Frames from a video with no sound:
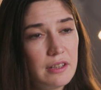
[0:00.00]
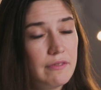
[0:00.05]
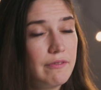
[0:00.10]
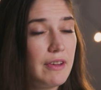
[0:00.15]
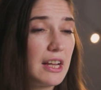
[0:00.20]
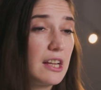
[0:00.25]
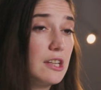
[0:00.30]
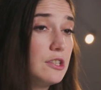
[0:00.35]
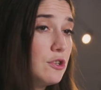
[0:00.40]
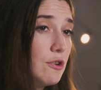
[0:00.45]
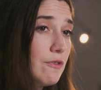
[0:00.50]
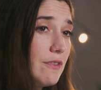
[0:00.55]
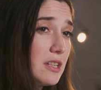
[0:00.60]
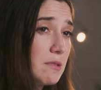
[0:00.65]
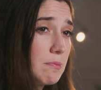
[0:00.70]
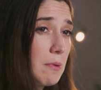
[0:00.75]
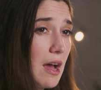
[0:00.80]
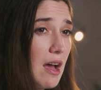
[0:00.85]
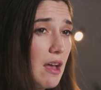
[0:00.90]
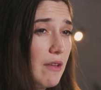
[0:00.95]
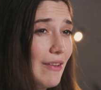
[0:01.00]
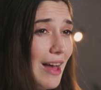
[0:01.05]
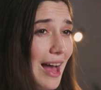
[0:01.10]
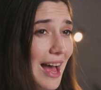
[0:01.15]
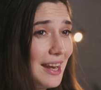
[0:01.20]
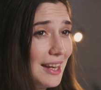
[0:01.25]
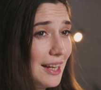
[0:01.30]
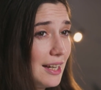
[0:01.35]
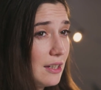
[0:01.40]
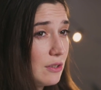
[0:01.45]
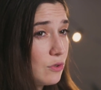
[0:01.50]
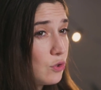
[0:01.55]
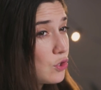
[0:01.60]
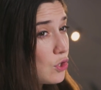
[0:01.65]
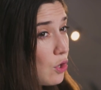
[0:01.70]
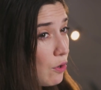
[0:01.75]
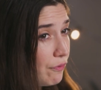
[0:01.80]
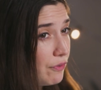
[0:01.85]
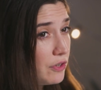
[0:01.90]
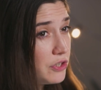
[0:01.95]
They can do this by either adding
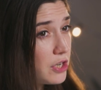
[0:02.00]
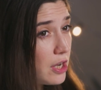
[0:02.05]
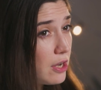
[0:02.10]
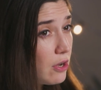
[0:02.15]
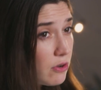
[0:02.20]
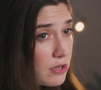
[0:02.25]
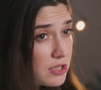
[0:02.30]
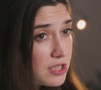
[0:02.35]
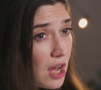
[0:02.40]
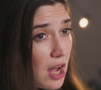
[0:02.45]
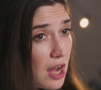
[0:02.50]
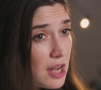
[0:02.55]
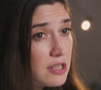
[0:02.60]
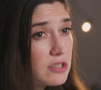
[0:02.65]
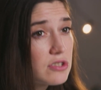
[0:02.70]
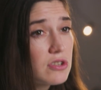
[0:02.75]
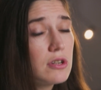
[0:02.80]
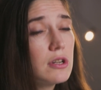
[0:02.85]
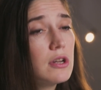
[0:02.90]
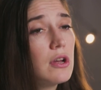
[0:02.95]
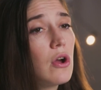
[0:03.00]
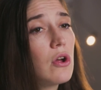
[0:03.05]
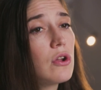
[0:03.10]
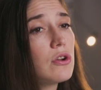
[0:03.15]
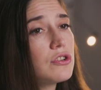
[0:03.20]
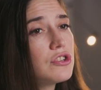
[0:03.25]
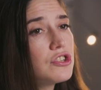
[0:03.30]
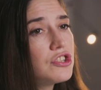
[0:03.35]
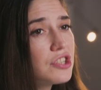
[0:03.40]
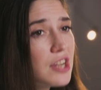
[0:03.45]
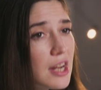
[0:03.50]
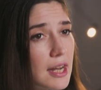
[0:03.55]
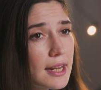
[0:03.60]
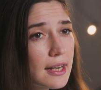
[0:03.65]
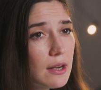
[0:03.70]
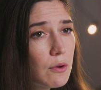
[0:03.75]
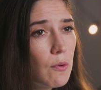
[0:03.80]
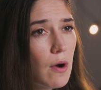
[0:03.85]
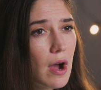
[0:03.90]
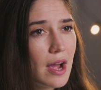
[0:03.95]
sulfur dioxide,
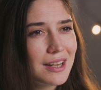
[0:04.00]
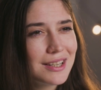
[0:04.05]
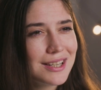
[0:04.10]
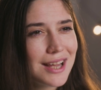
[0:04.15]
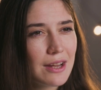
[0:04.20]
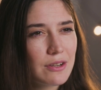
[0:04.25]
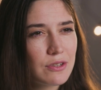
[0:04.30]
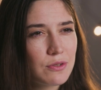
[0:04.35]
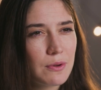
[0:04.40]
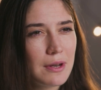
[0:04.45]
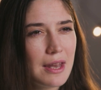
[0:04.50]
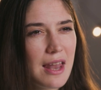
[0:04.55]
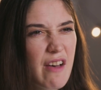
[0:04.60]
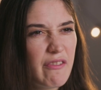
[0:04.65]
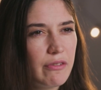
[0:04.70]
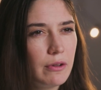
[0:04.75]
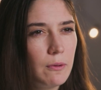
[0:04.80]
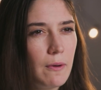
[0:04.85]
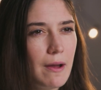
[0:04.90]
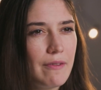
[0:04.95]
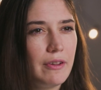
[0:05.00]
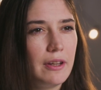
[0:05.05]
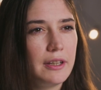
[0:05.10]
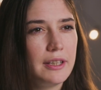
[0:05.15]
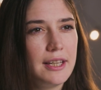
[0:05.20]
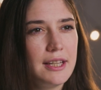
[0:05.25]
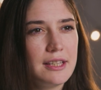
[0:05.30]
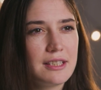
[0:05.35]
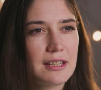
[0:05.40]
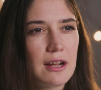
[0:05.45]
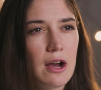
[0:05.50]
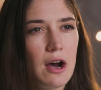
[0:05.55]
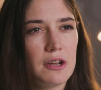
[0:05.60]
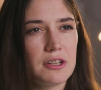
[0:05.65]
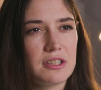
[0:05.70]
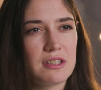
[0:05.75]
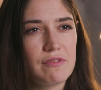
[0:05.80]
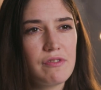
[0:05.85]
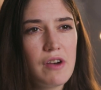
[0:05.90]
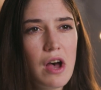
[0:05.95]
chilling the wine down to a level where the yeast can't
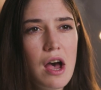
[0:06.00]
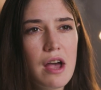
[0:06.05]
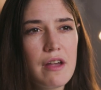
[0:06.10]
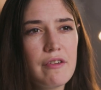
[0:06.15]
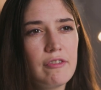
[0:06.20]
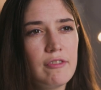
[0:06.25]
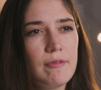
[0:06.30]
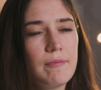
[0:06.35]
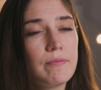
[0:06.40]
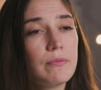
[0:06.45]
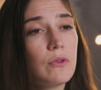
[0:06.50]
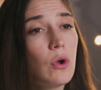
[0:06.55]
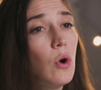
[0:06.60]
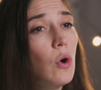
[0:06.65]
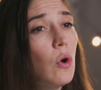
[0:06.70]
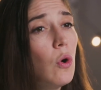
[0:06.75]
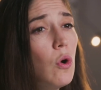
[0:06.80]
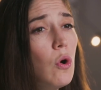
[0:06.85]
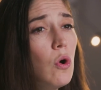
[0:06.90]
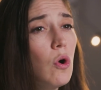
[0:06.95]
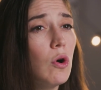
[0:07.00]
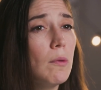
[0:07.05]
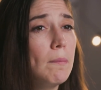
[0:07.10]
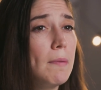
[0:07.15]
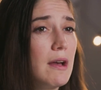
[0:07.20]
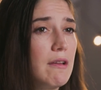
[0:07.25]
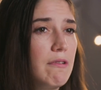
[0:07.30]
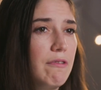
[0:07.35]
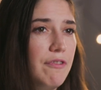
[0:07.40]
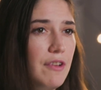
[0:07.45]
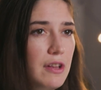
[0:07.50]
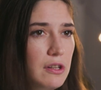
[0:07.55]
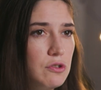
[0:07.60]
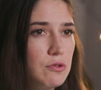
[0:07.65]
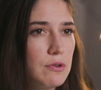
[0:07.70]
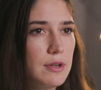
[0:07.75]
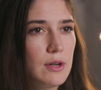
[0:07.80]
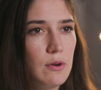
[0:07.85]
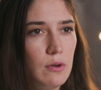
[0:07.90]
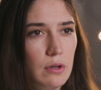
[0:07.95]
survive, or by
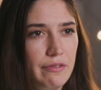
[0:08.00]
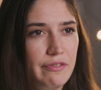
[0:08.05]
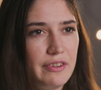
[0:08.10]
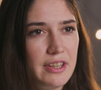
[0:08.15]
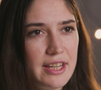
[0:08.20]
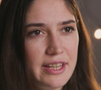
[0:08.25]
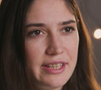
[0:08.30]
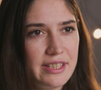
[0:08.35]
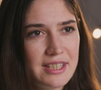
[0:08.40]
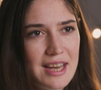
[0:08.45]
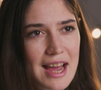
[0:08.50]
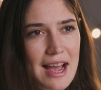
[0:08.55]
filtering all of the yeast